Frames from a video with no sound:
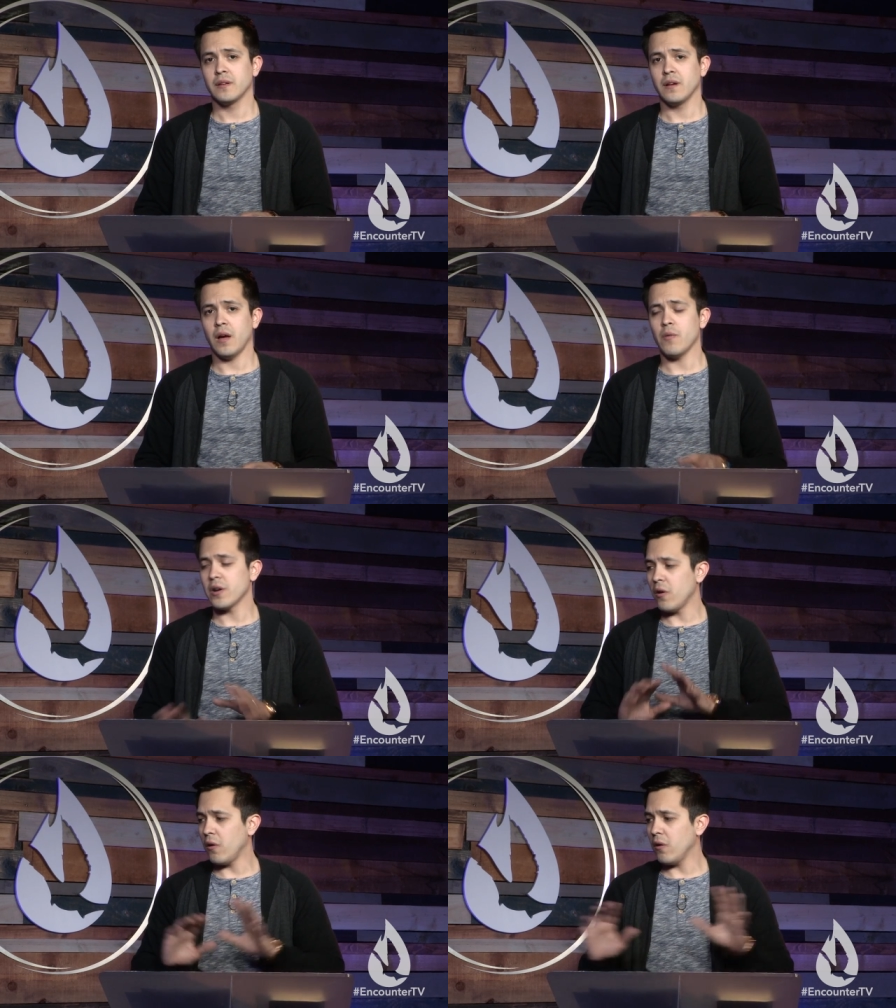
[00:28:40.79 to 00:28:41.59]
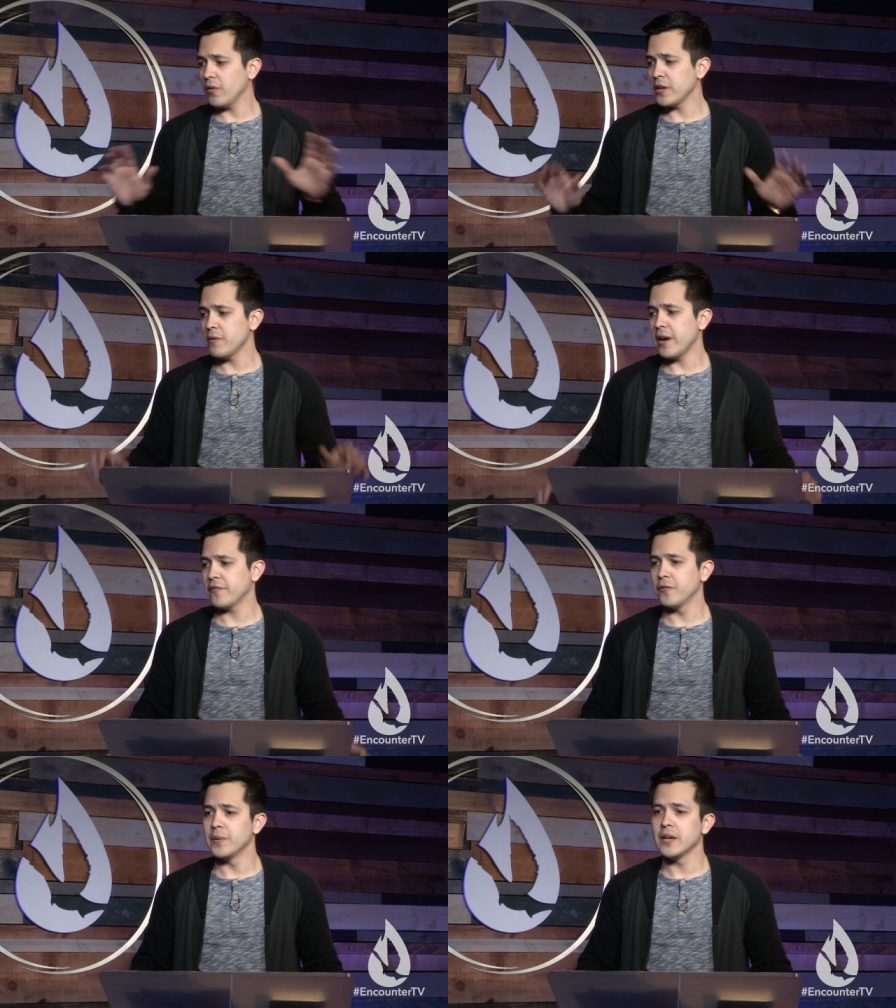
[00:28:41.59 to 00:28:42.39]
I want all that you have
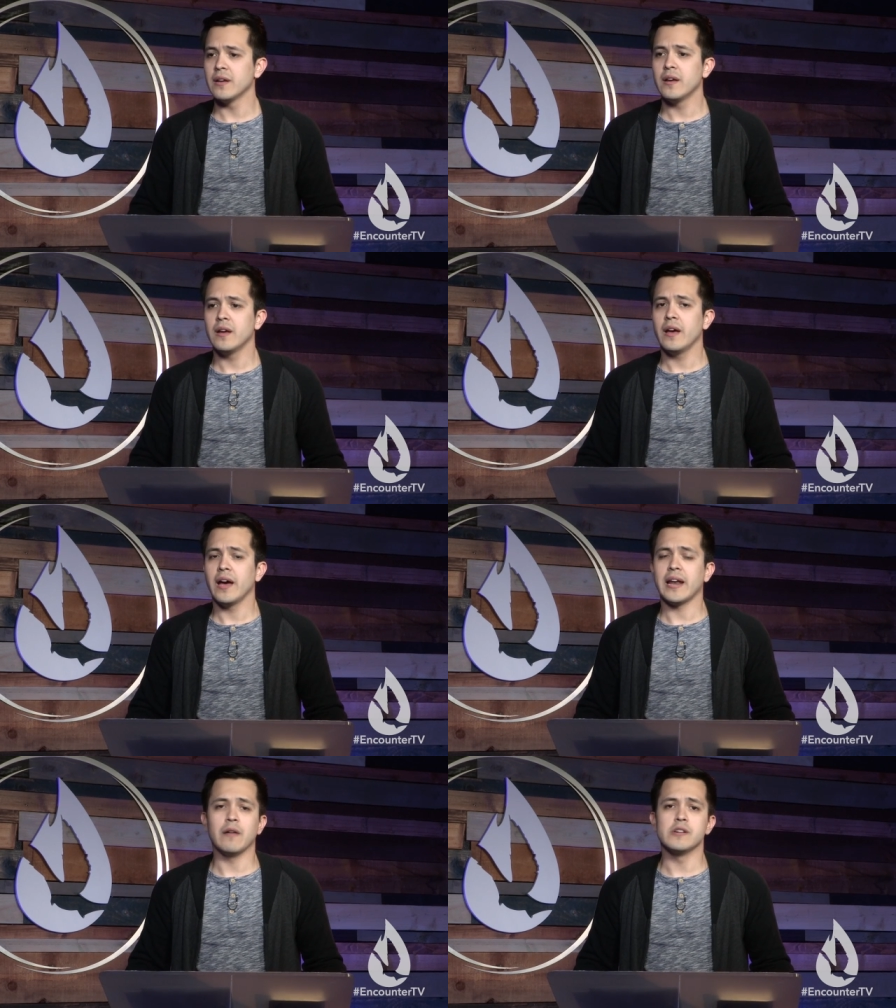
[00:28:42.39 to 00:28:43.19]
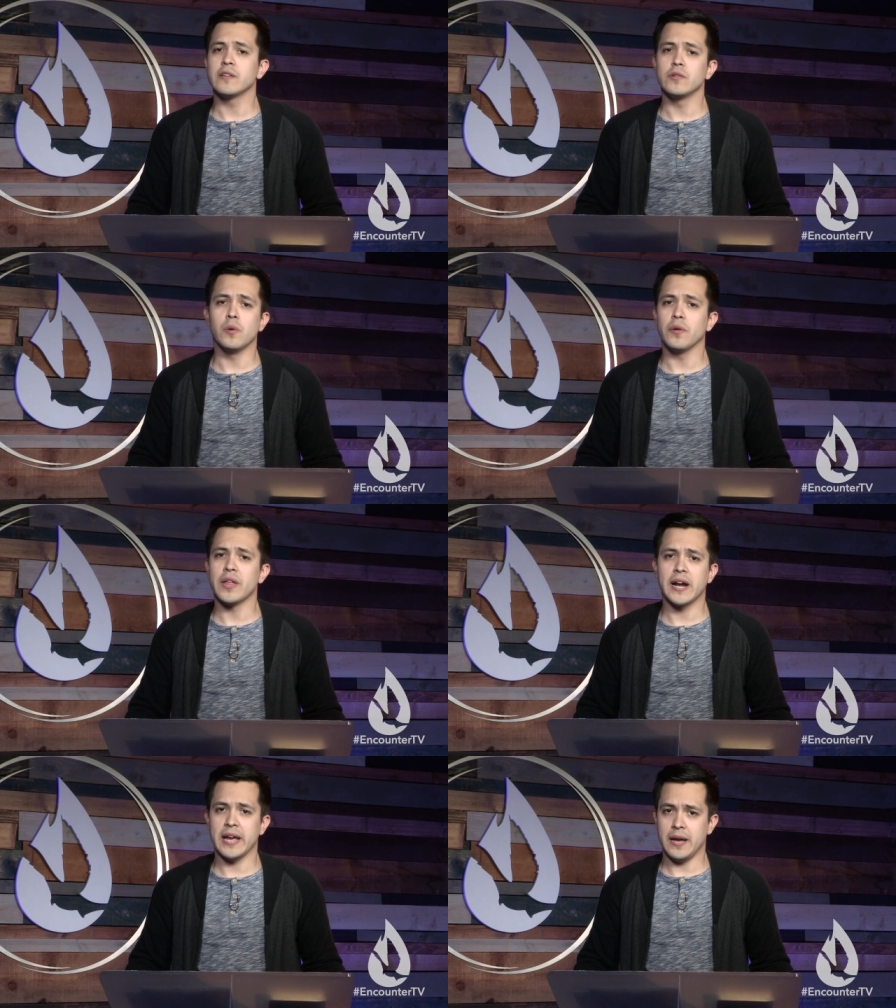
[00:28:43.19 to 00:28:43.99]
for me, and I will give you all that
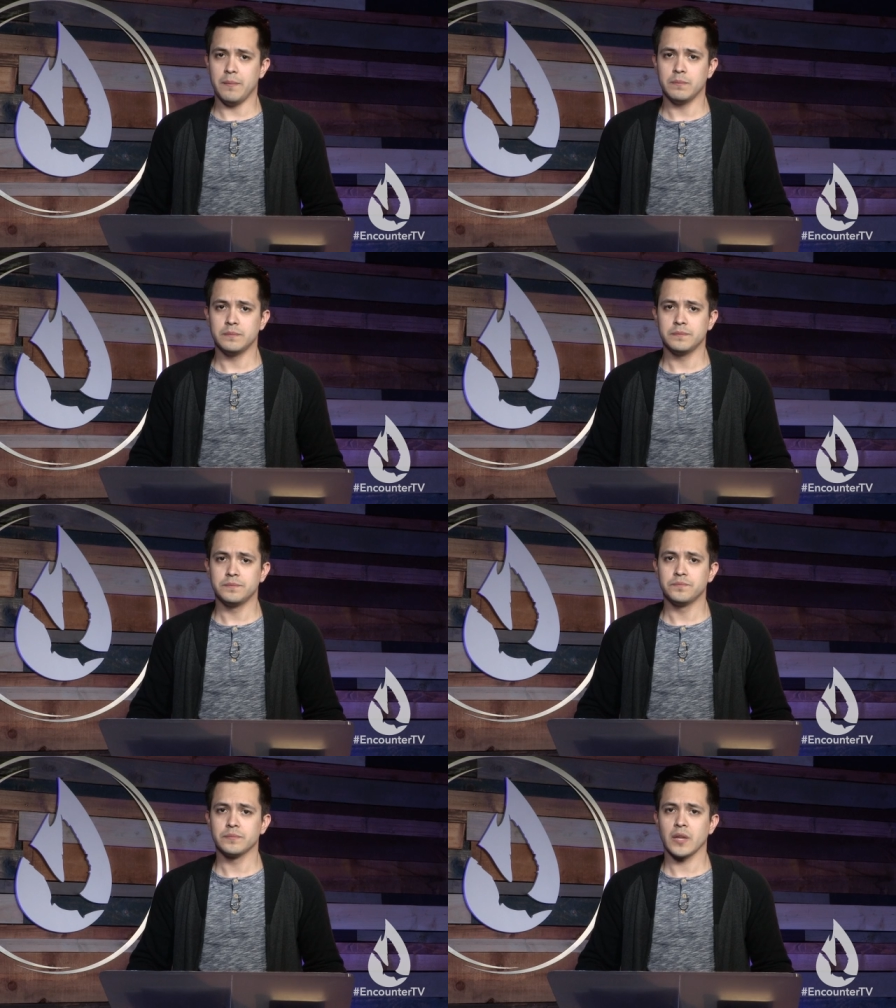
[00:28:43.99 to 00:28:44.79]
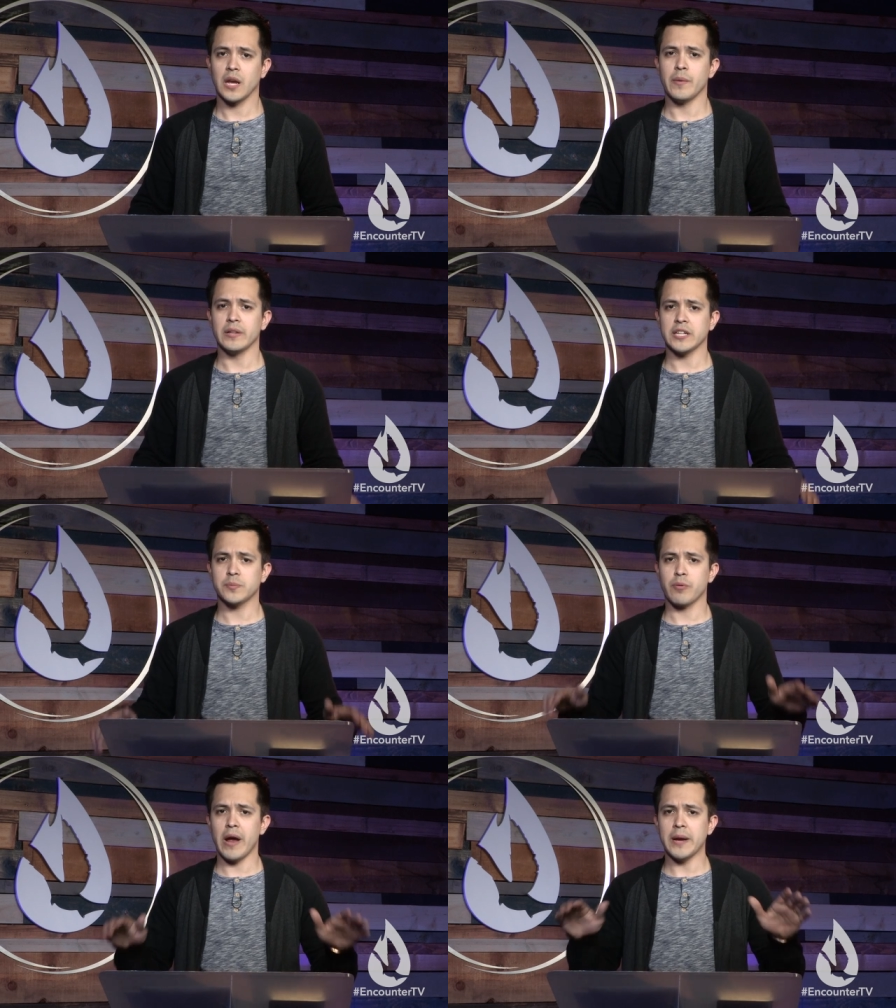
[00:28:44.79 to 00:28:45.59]
I am. Come on, let's
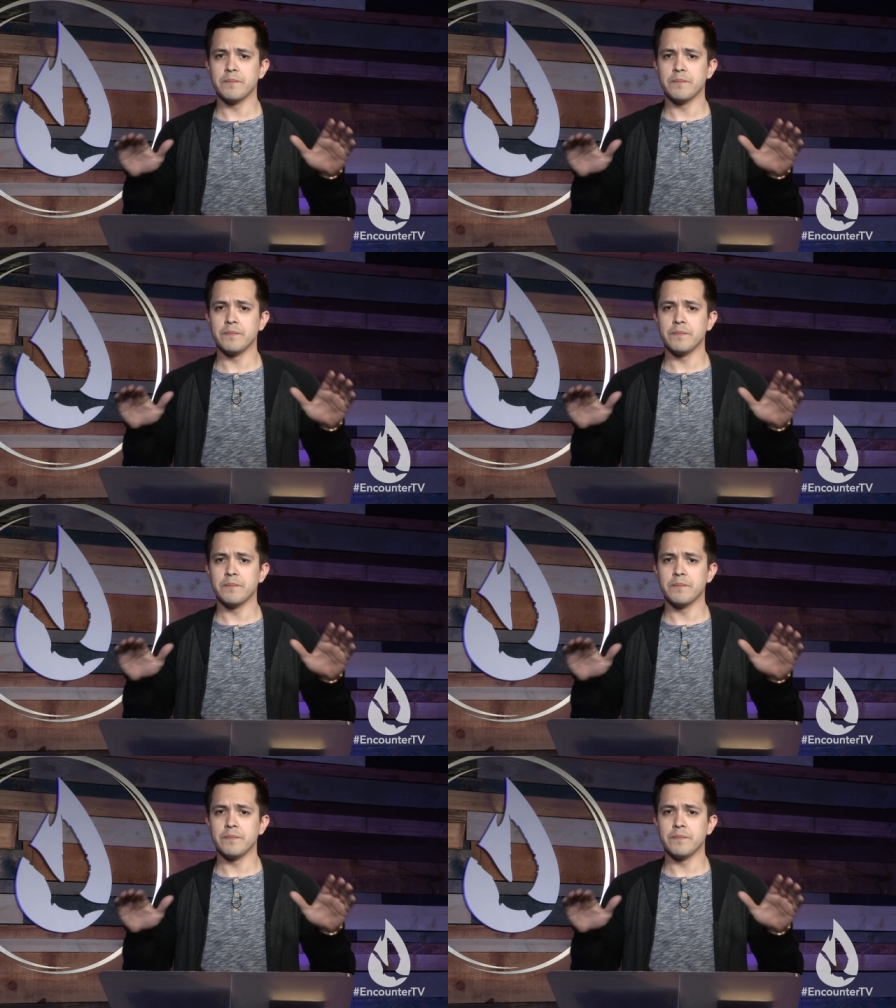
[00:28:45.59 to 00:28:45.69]
pray.